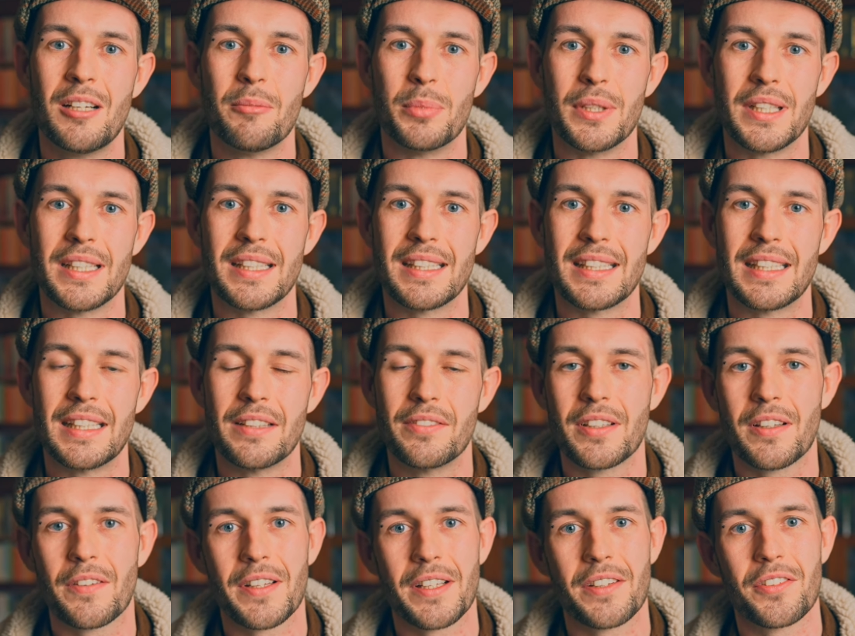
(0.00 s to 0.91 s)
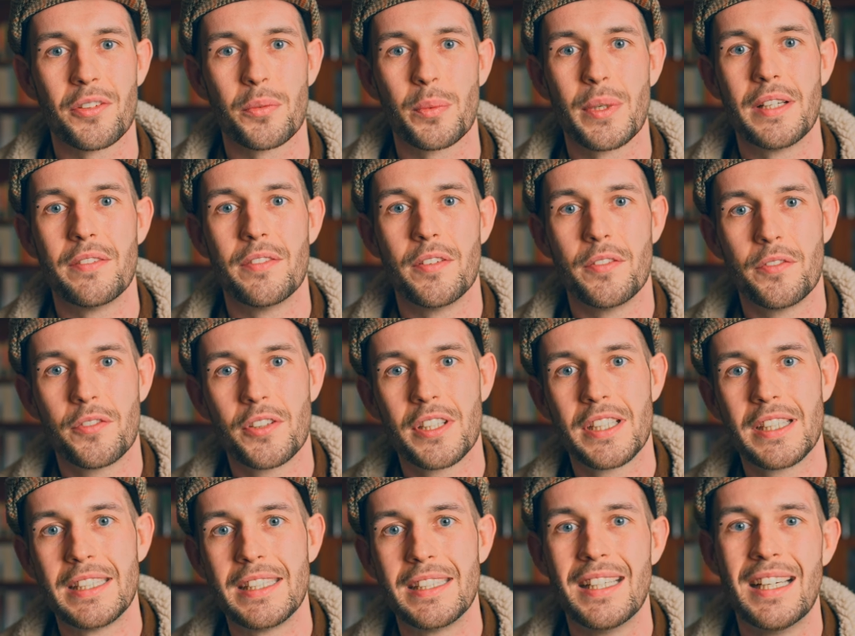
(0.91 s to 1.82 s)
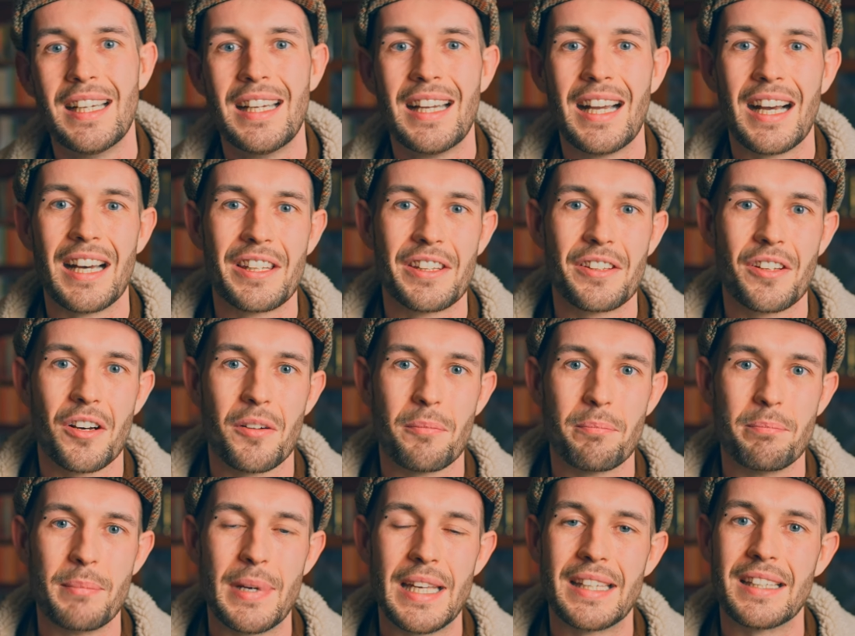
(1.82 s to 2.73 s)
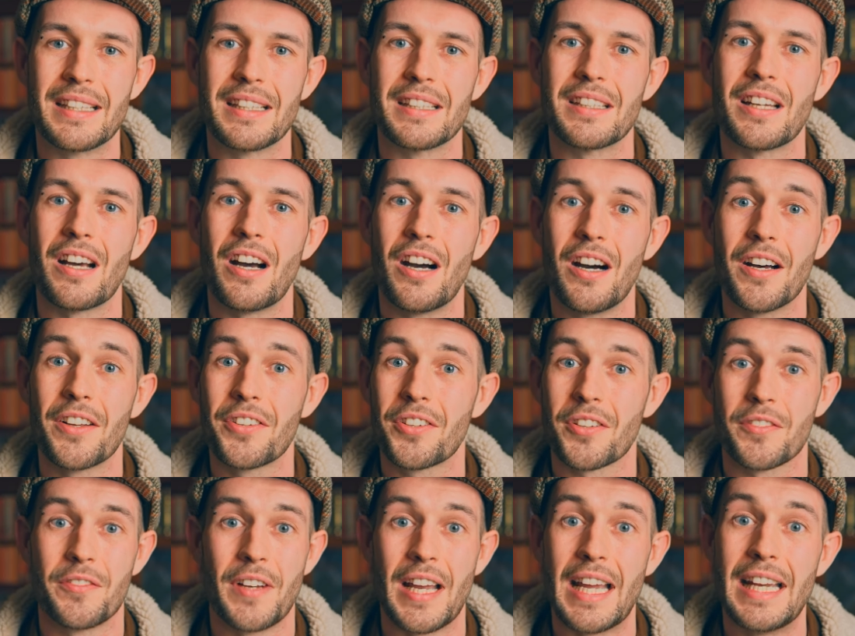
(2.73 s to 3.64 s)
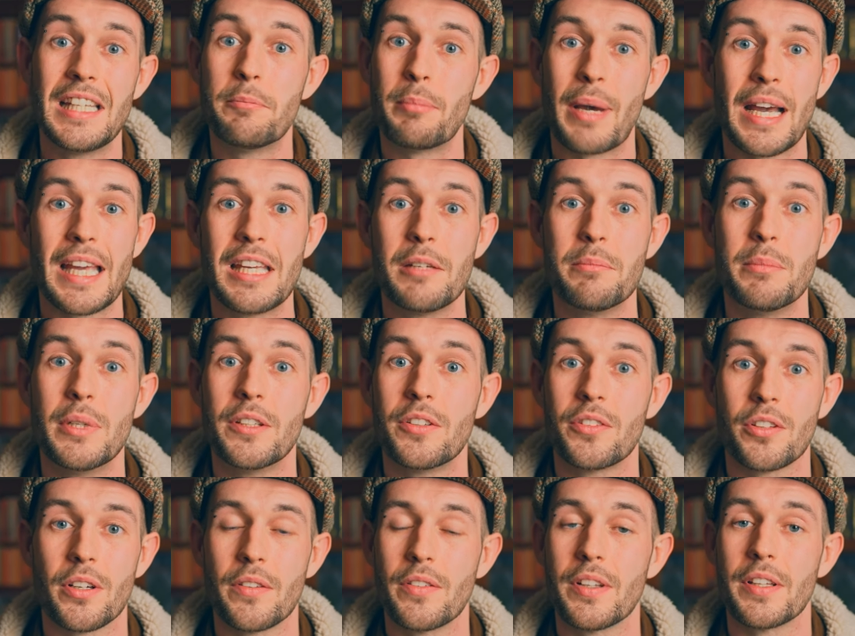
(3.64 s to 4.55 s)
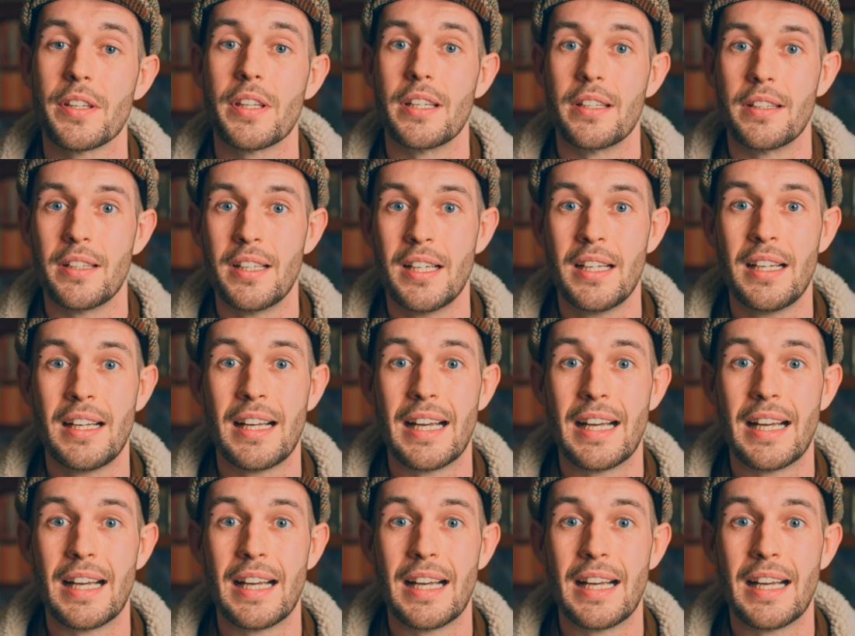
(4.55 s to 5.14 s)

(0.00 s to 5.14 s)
But in giving things away for free and not making an ask for any payment other than,